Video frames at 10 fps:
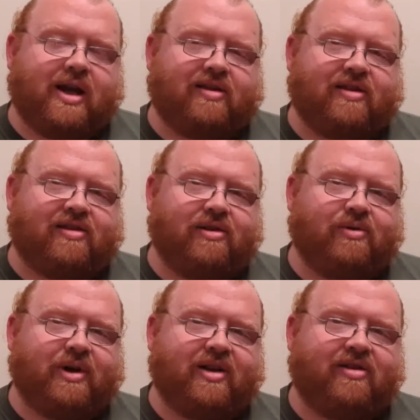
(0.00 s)
Yes, as soon as
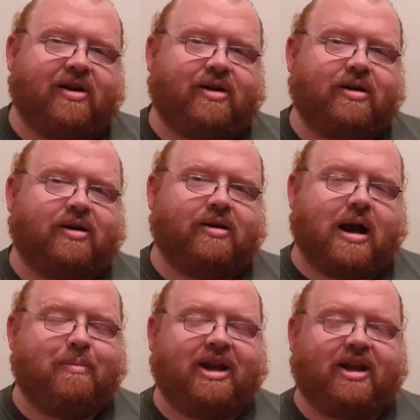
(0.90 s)
we
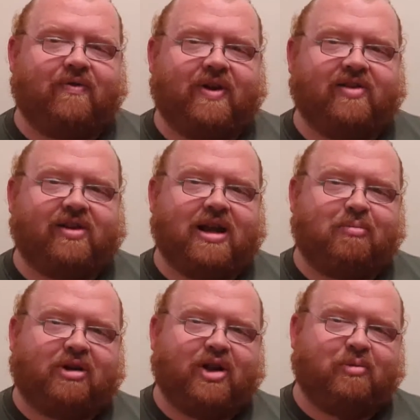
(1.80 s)
can convince a
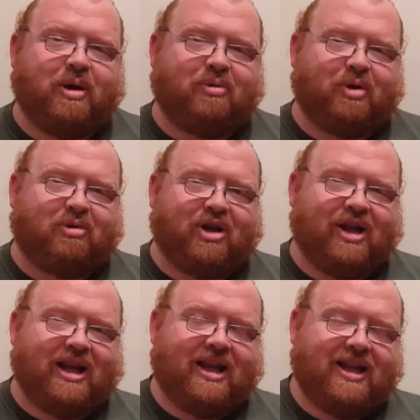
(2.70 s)
couple other people to
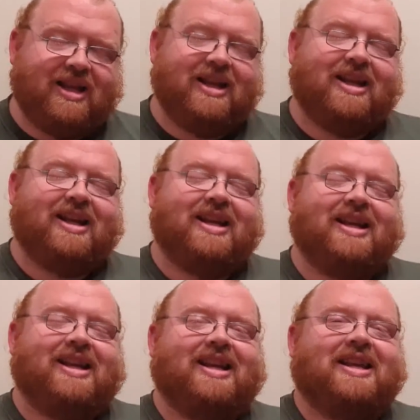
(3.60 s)
play,
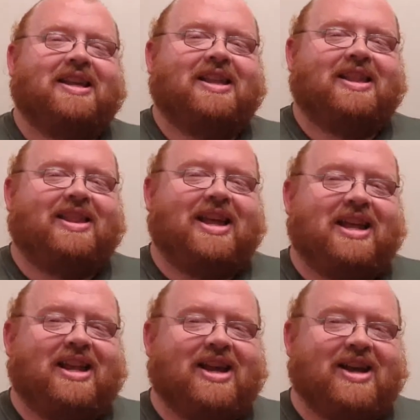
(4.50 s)

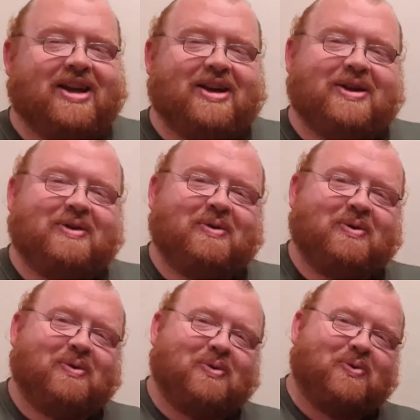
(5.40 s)
then
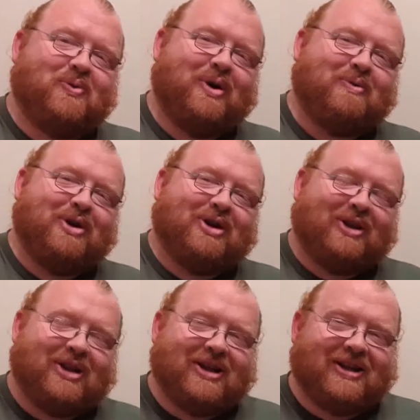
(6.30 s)
we
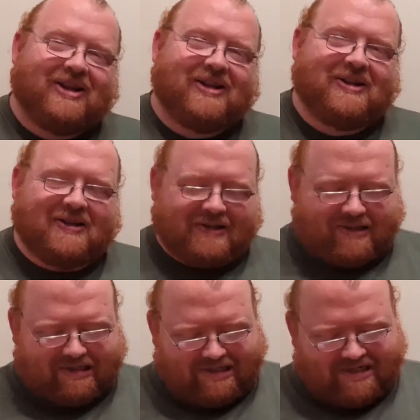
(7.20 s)
will
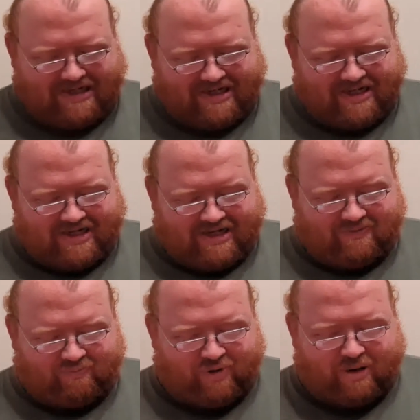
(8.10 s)

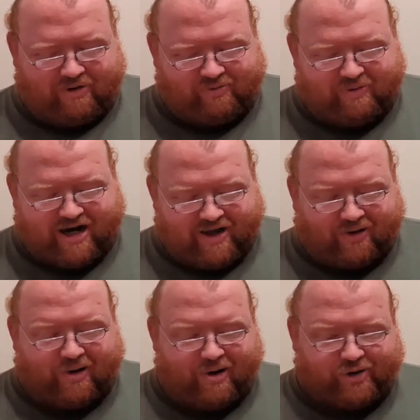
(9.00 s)
probably buy the
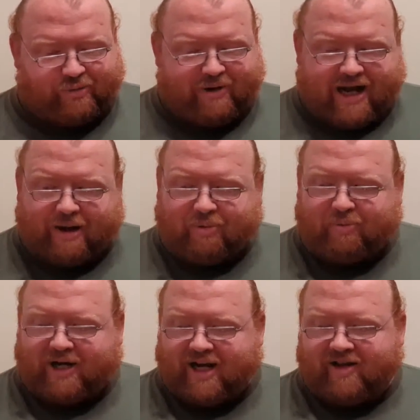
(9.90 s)
larger map
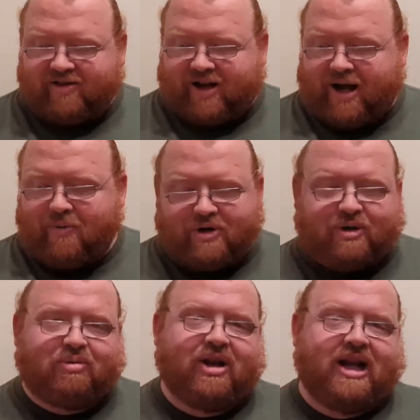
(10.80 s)
because I want
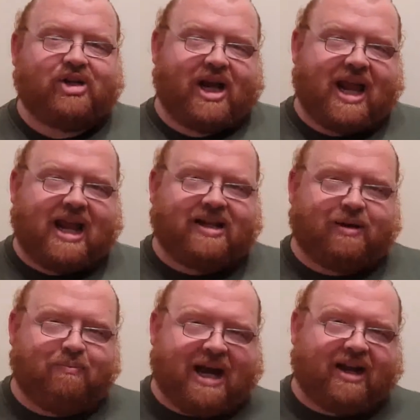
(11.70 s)
to play gigantic
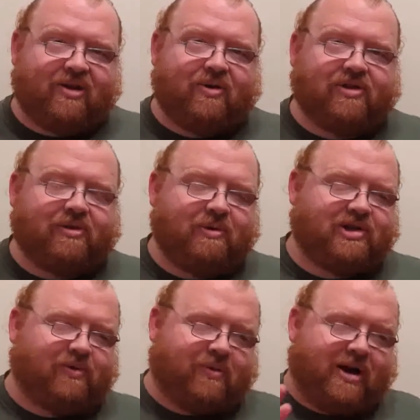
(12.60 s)
battles, which
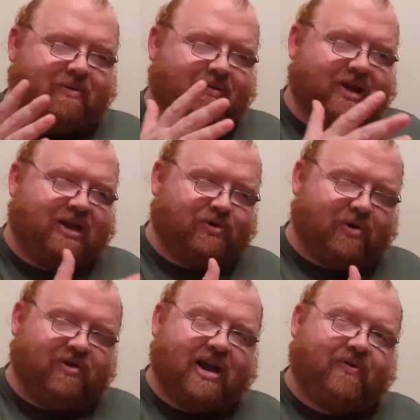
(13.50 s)
is why we lean
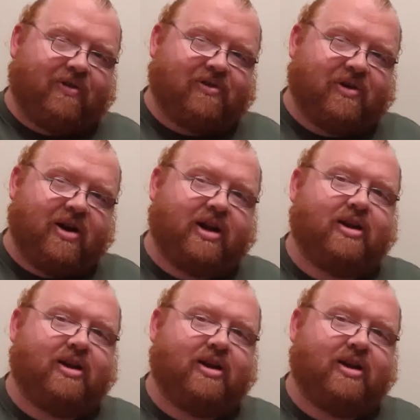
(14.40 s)
towards Alpha Strike.